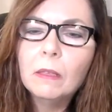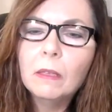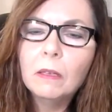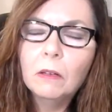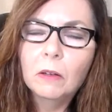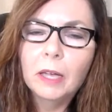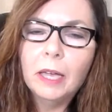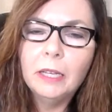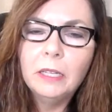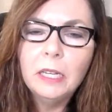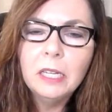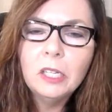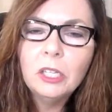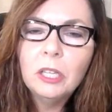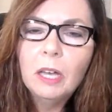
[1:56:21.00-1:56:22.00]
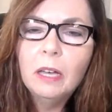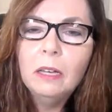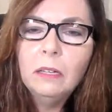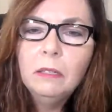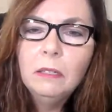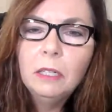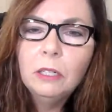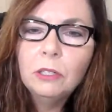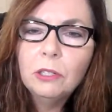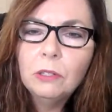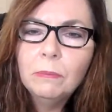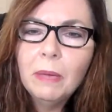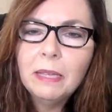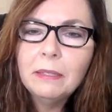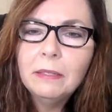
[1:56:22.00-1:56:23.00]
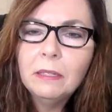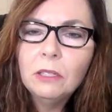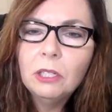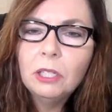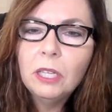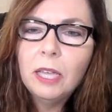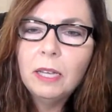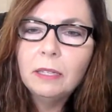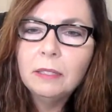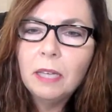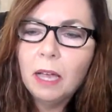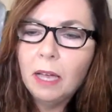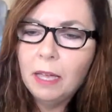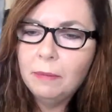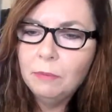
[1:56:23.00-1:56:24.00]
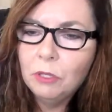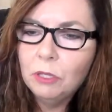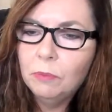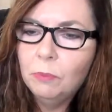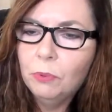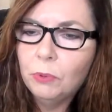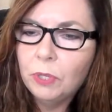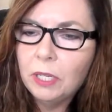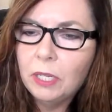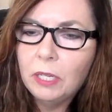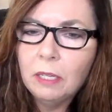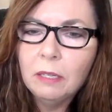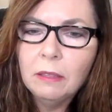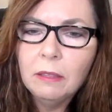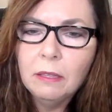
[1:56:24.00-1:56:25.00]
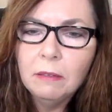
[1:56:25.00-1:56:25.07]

Okay, Nishta, here's your message. Take time to breathe.